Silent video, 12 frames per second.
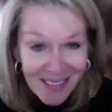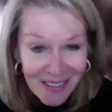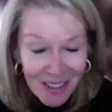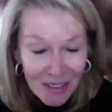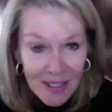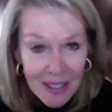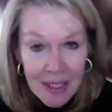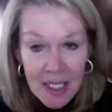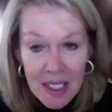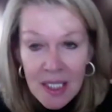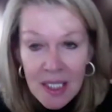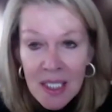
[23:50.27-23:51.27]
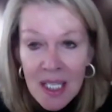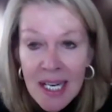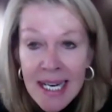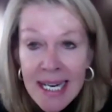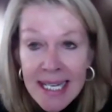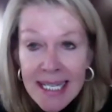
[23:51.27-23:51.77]
of accreditation,
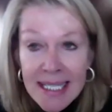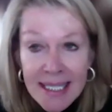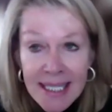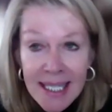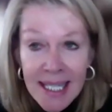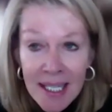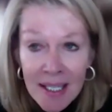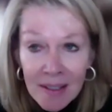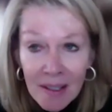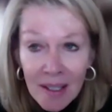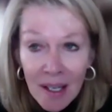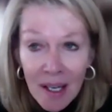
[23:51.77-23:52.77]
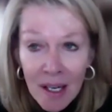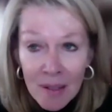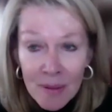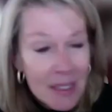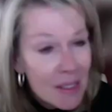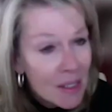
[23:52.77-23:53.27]
is that uh,
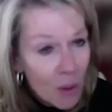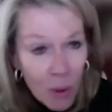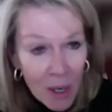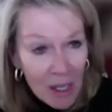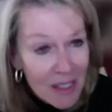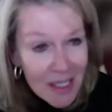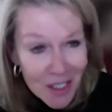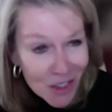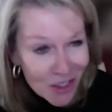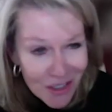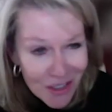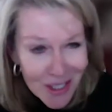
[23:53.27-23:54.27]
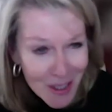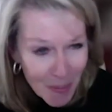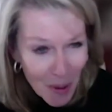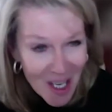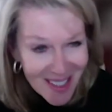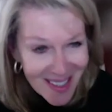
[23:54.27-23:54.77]
it's a quality assurance
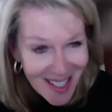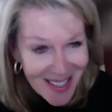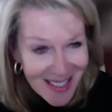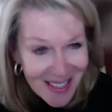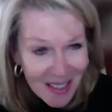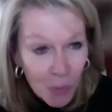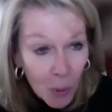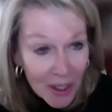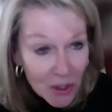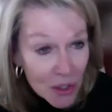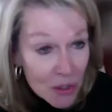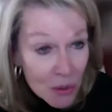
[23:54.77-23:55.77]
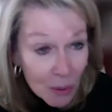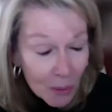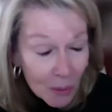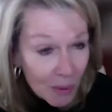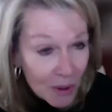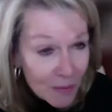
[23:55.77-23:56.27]
process. And what you do at
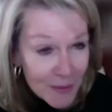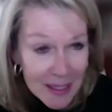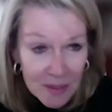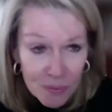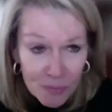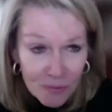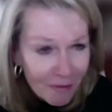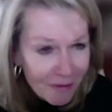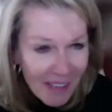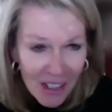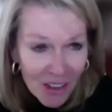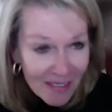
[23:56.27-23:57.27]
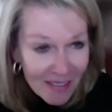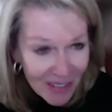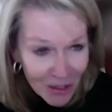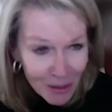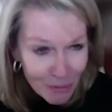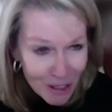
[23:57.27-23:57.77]
Woolf is very,
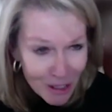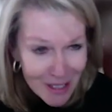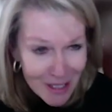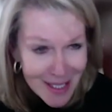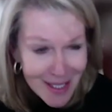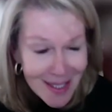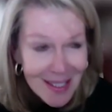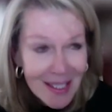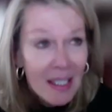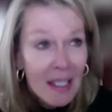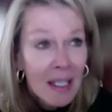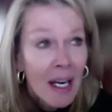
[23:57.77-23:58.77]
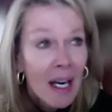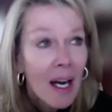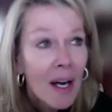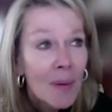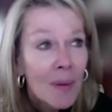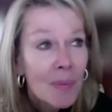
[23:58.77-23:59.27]
very rigorous.
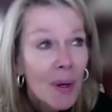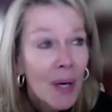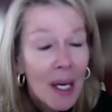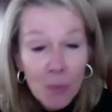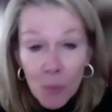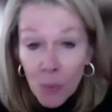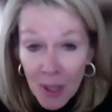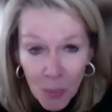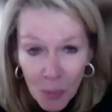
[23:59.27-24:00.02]
Um, and what,